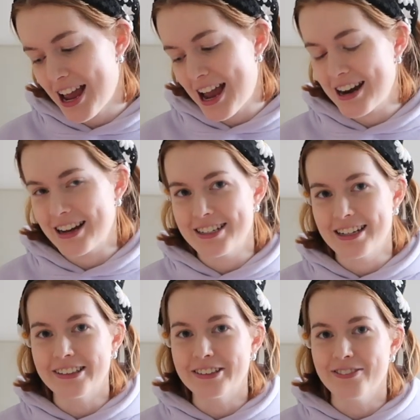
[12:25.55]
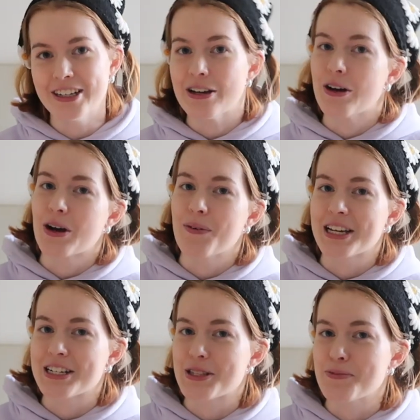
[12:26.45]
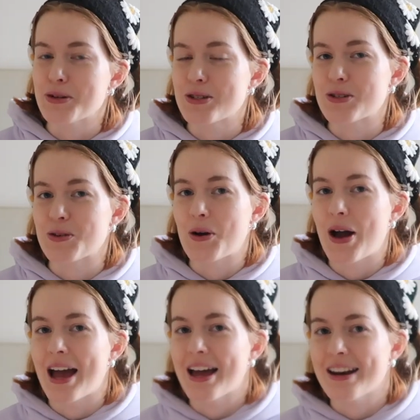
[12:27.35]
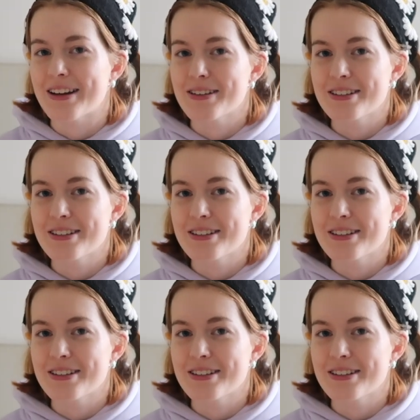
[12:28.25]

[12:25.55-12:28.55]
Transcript: and I did a little video going into the bookstore and